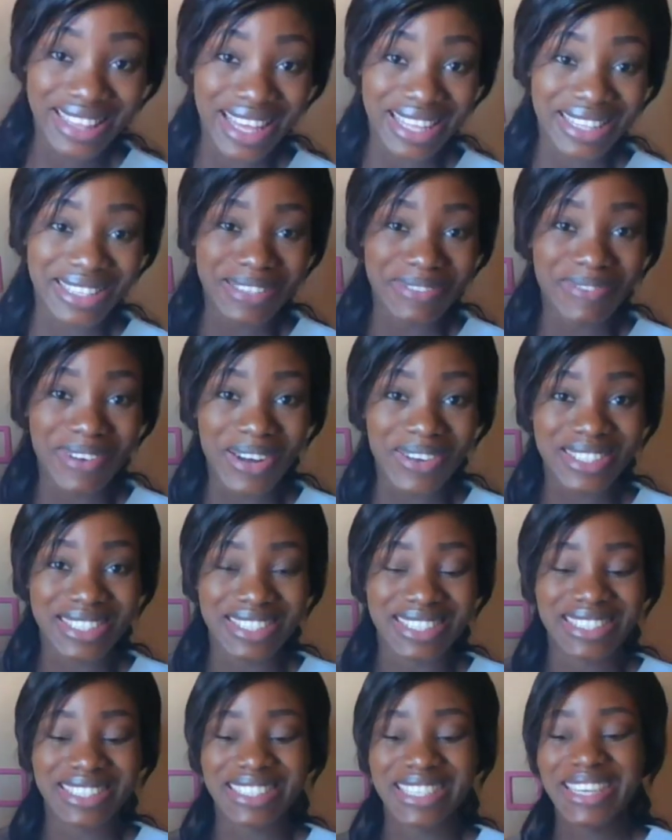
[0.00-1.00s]
That's about
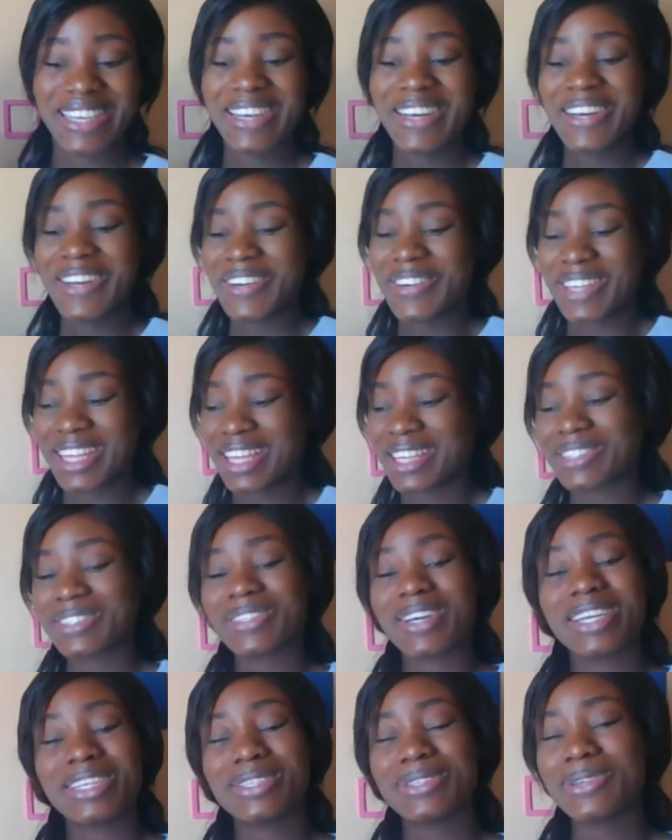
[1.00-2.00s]
it. Okay,
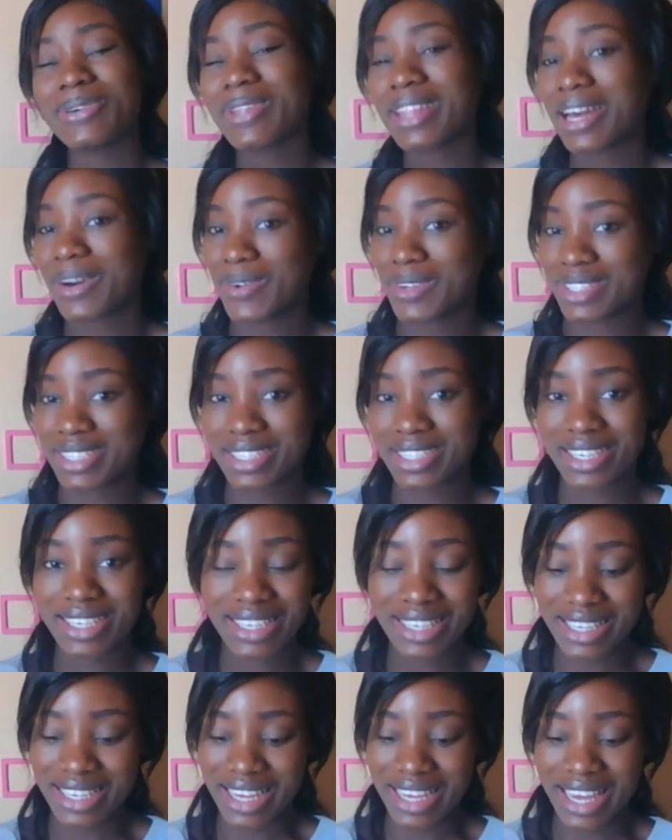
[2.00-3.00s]
so I know that wasn't
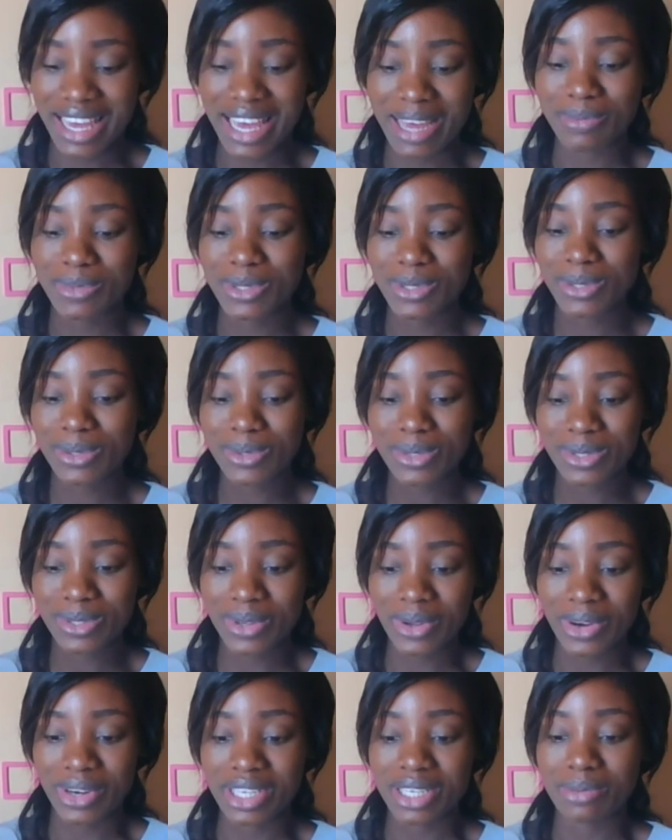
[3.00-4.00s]
clear. I'm so
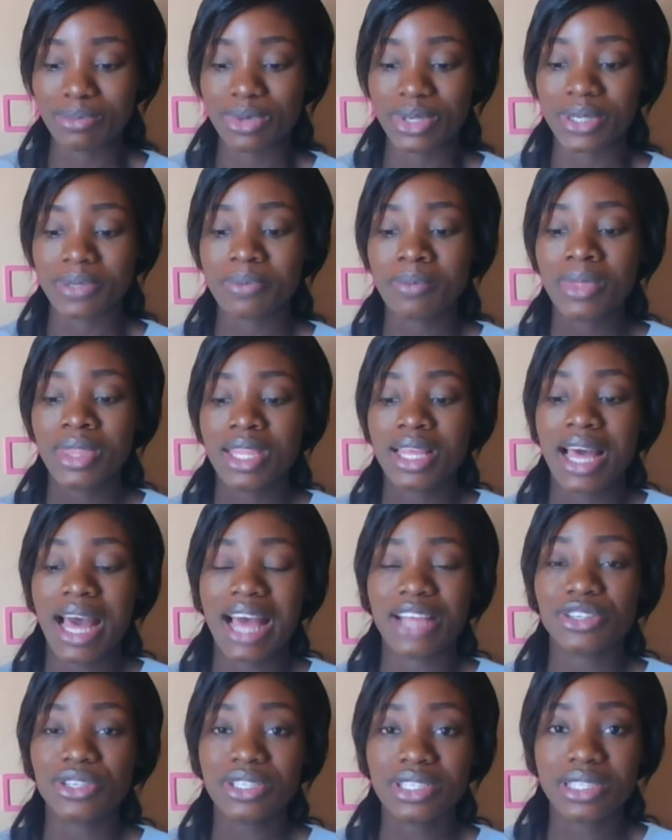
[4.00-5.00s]
sorry, but
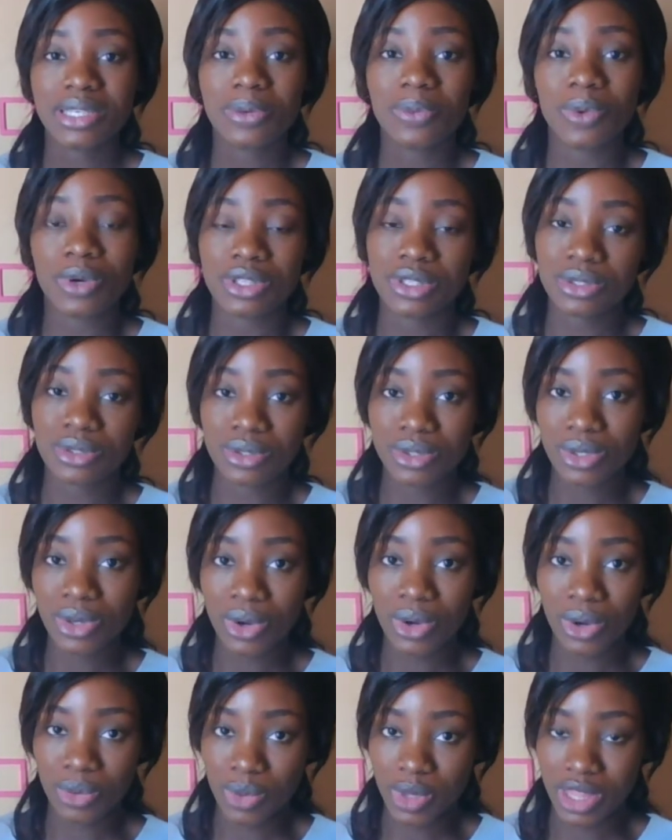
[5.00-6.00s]
I just didn't want to
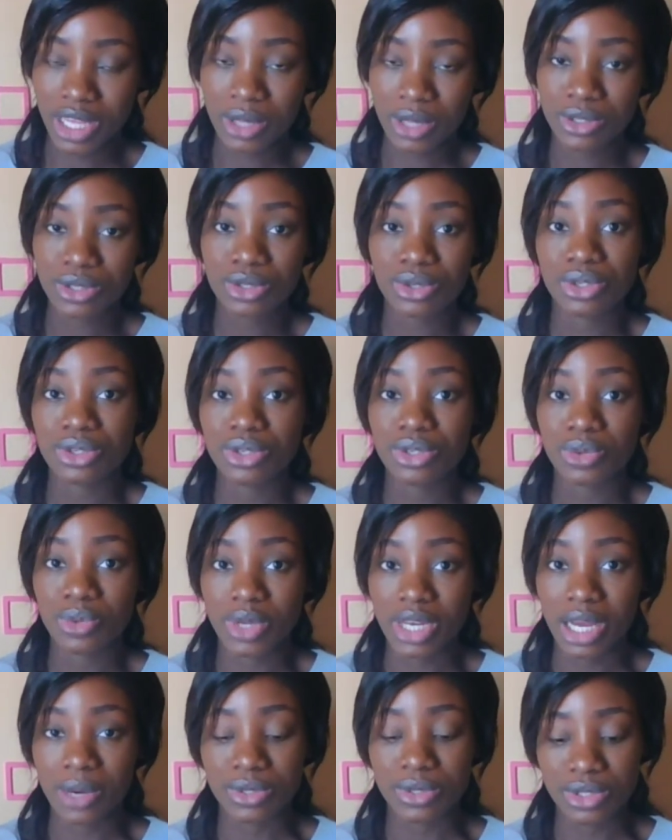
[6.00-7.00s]
talk without showing you
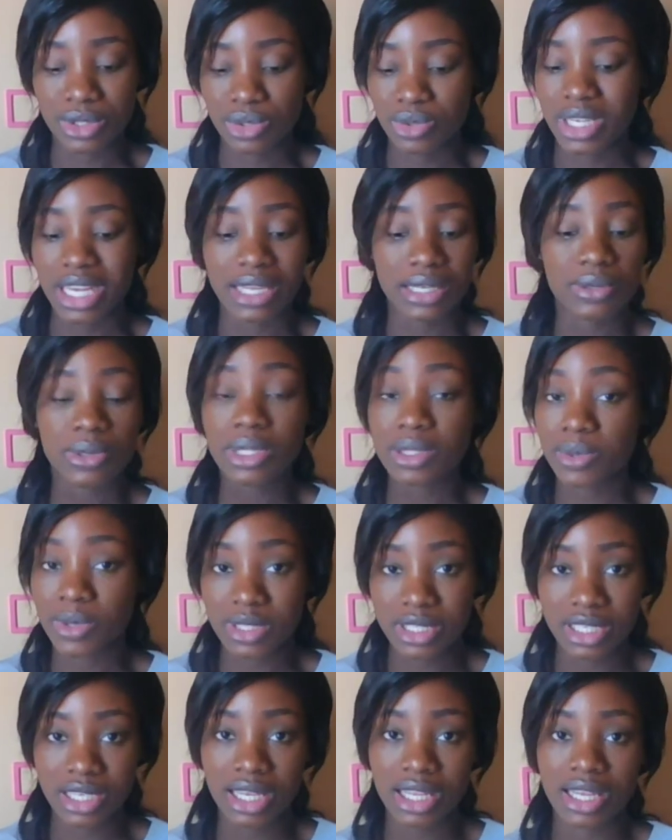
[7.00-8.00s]
what I was doing. I know it
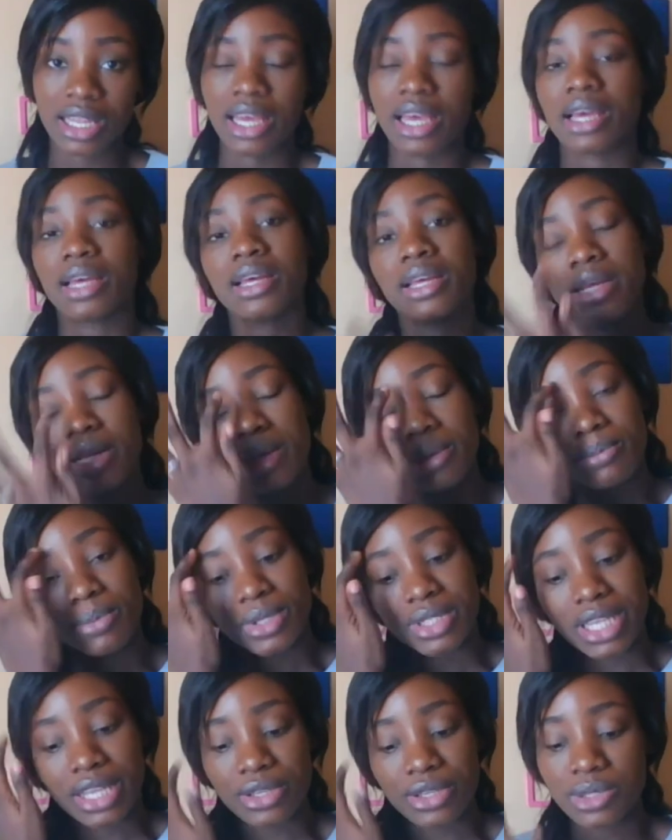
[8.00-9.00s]
wasn't clear,
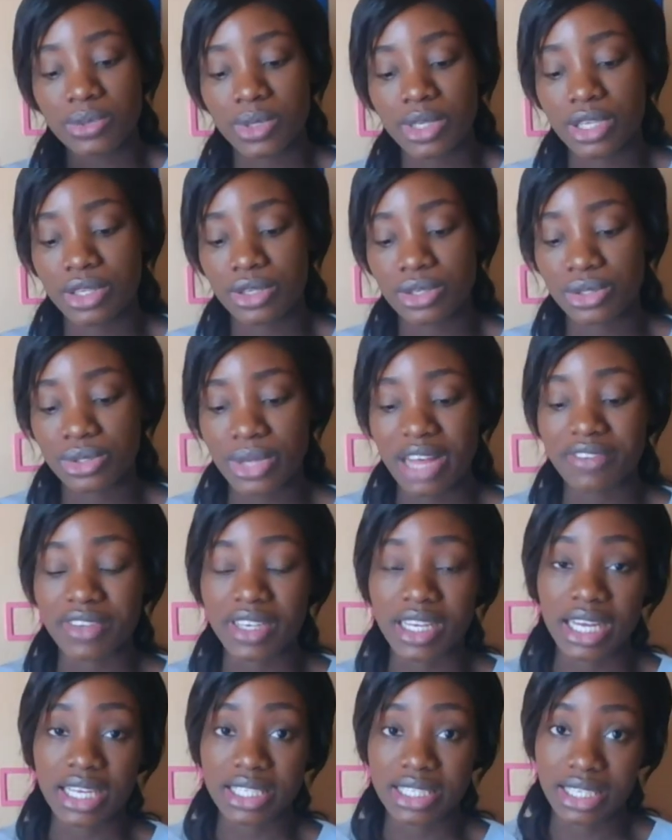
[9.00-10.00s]
but I just wanted you to have
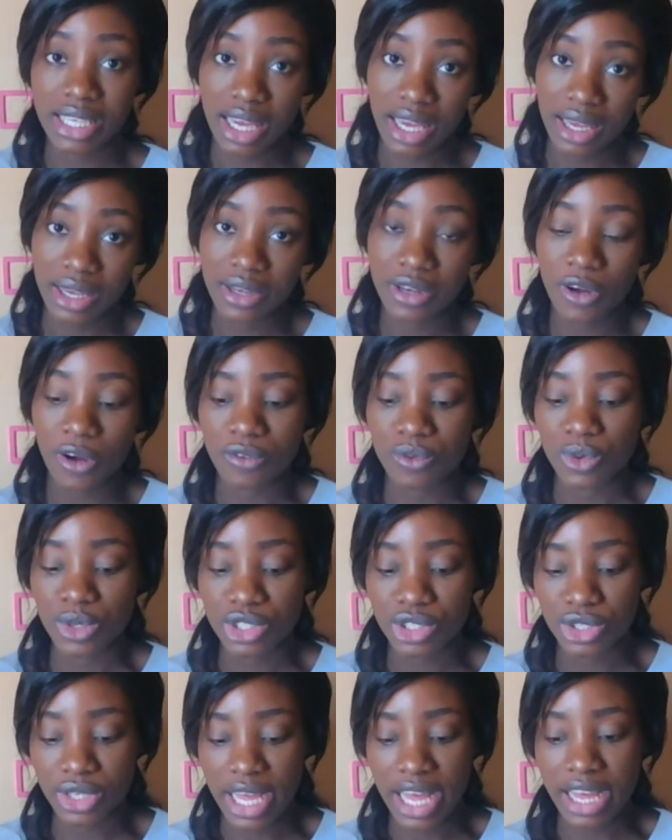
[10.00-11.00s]
an idea of
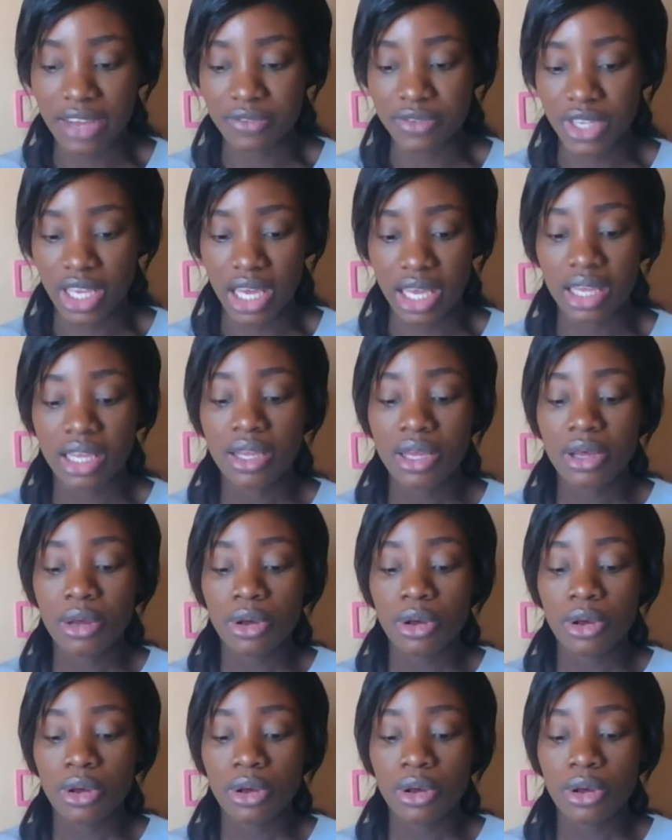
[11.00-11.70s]
what you have here.